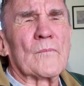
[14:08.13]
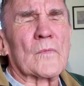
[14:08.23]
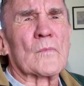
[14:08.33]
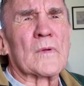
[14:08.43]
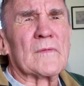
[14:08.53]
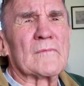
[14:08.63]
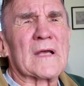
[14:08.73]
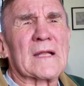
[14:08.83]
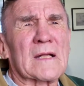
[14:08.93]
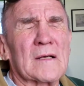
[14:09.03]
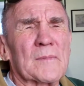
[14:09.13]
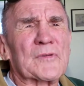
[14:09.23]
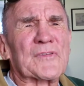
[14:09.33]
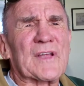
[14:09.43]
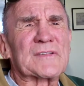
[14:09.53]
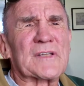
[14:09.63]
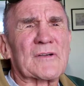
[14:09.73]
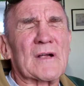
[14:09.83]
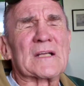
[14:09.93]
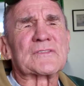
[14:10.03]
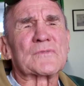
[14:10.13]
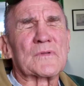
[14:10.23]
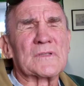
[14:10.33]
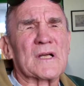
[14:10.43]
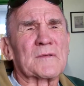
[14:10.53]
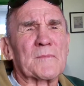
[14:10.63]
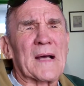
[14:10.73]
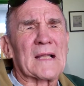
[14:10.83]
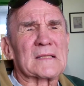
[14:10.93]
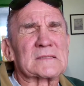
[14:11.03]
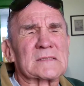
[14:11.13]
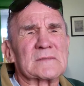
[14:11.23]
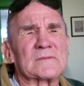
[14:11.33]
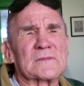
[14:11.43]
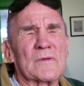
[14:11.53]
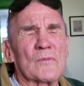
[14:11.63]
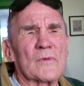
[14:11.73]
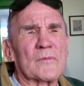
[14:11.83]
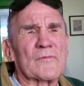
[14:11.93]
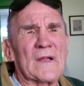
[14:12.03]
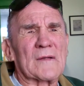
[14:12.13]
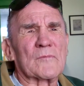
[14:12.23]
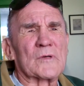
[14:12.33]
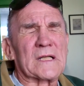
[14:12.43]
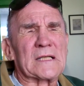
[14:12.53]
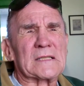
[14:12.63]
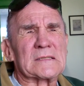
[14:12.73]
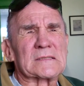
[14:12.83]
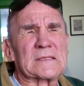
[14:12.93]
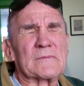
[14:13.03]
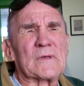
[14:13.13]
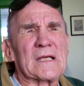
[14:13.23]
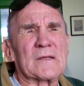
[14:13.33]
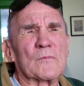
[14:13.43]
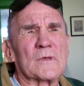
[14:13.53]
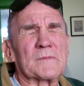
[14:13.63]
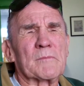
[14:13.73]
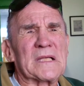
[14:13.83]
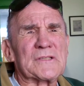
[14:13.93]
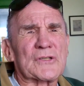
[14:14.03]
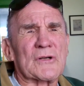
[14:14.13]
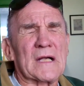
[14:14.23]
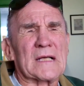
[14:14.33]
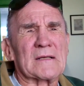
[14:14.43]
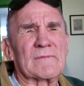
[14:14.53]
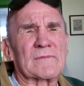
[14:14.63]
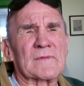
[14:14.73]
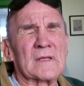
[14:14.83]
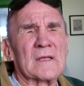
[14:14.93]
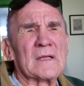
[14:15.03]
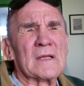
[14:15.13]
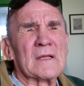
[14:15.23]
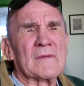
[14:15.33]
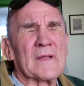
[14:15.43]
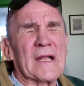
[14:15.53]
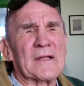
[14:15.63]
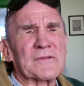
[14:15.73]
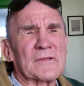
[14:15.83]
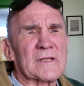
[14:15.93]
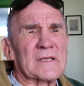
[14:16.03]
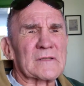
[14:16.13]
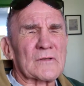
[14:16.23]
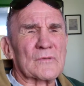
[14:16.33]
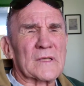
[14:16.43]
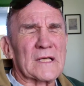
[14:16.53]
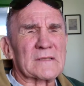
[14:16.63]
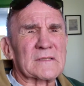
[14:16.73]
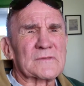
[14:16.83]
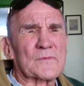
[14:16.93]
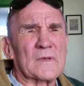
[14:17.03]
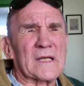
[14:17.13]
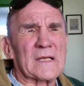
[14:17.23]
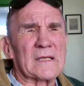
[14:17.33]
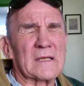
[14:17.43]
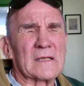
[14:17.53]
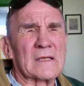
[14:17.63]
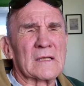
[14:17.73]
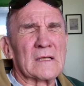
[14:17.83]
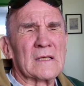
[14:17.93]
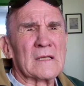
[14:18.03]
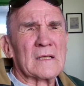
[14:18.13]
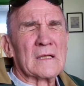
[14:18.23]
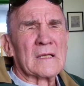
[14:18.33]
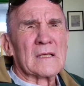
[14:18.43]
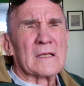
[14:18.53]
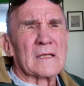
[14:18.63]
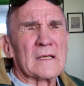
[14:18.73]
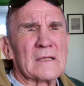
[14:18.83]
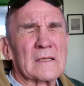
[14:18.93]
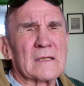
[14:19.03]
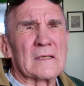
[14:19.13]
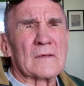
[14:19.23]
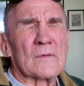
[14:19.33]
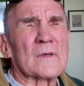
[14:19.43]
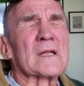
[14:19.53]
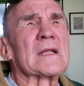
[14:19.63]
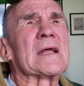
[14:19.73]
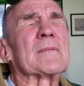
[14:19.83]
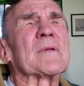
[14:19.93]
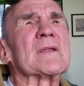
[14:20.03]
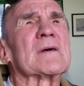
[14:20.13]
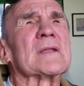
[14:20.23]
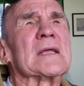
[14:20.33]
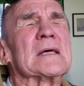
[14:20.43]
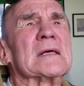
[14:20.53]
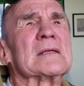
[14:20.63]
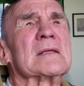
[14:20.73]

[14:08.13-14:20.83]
We've had a couple Cessna crashes with young pilots, and we were flying 180s, and then we had one Beechcraft that I took in going out this way. And what had happened on that?